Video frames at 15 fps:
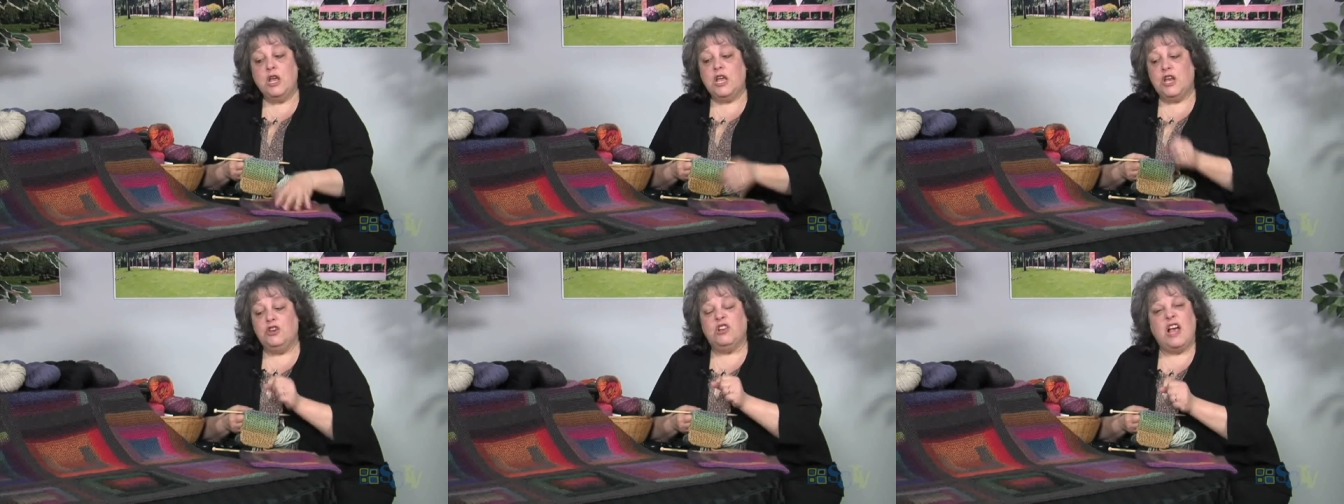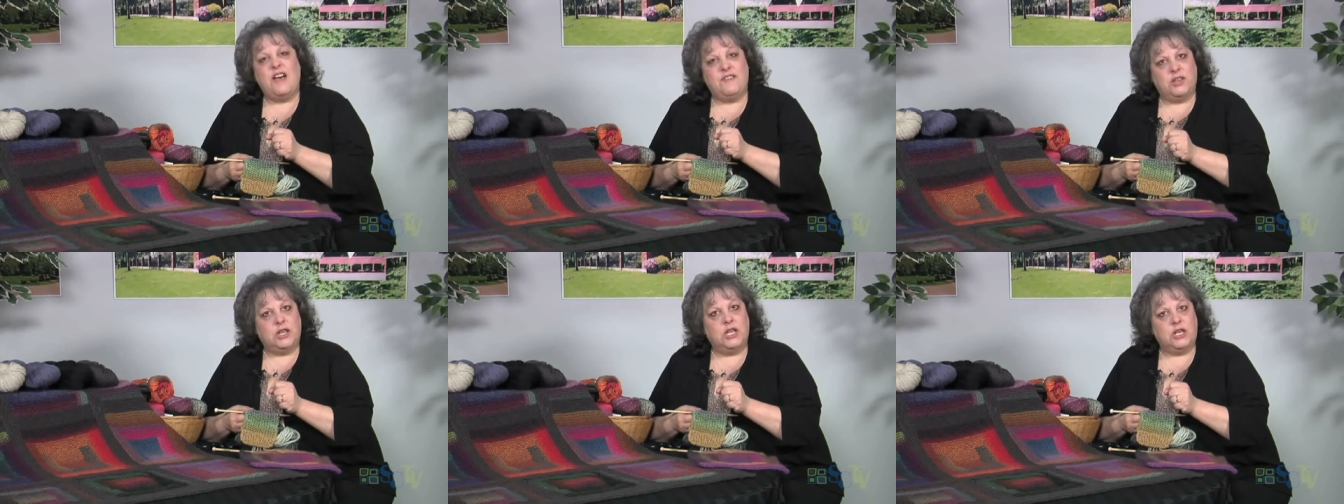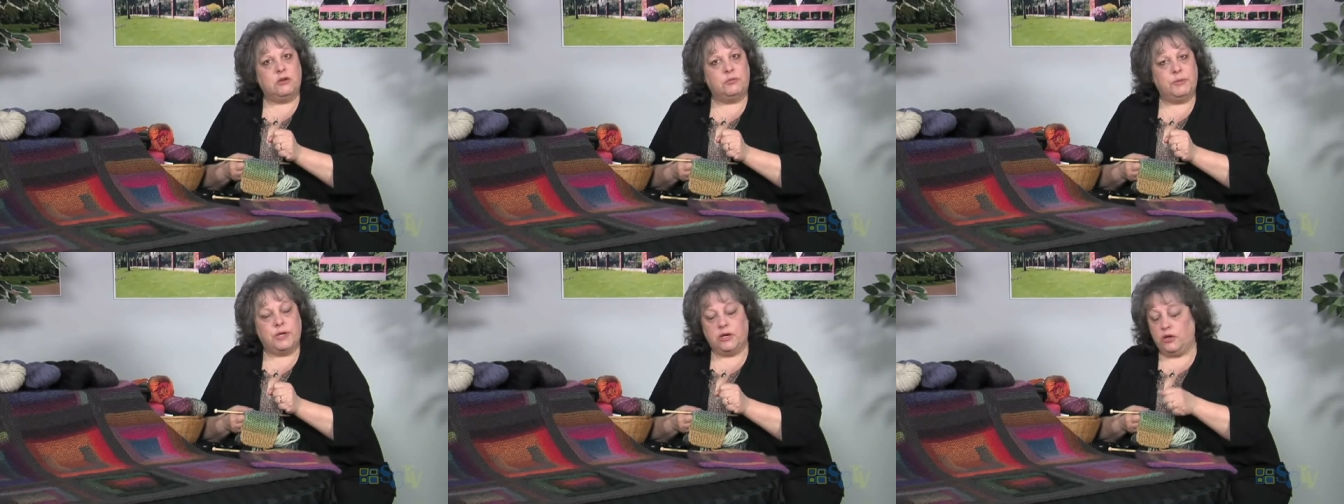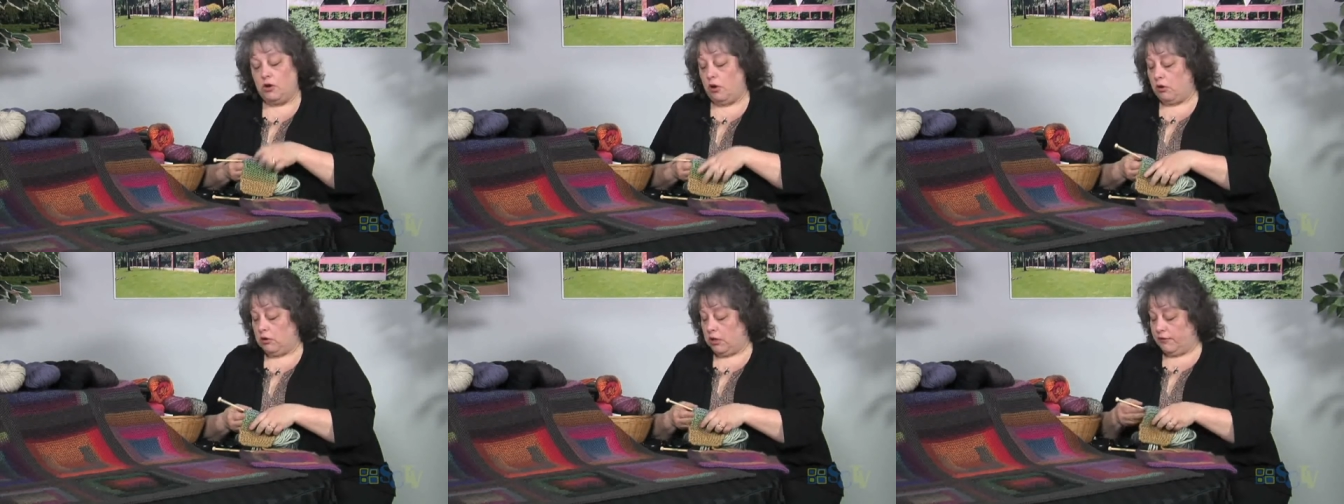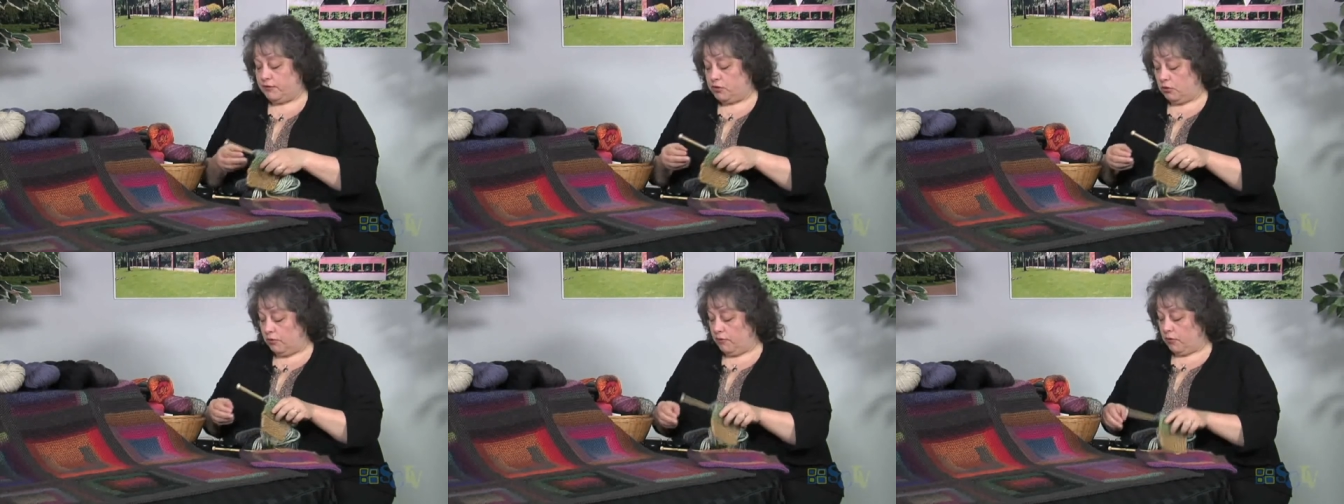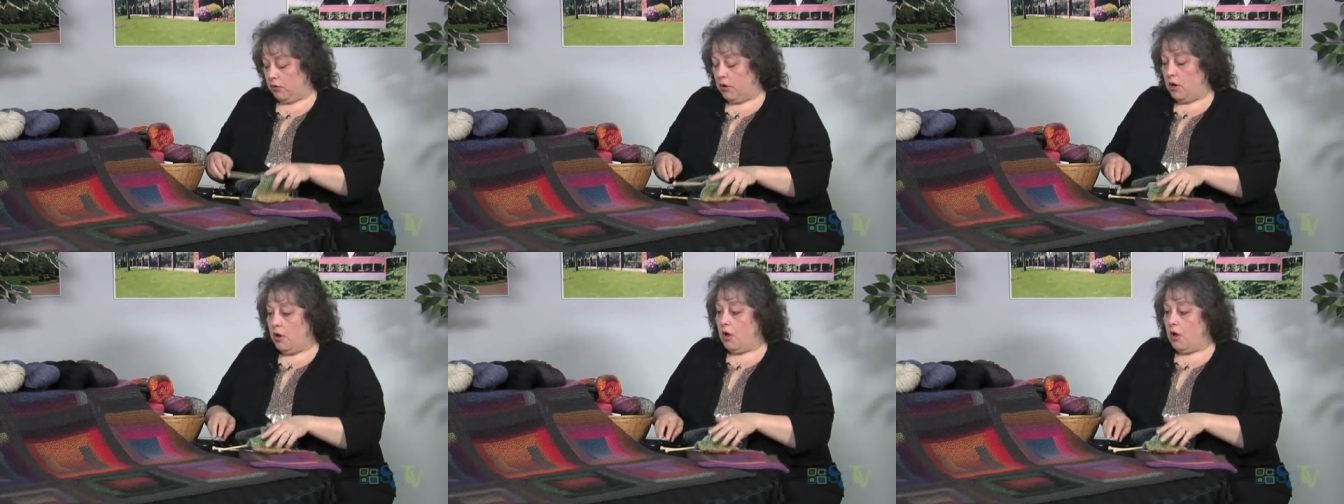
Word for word: and you'll have a little bit of yarn left over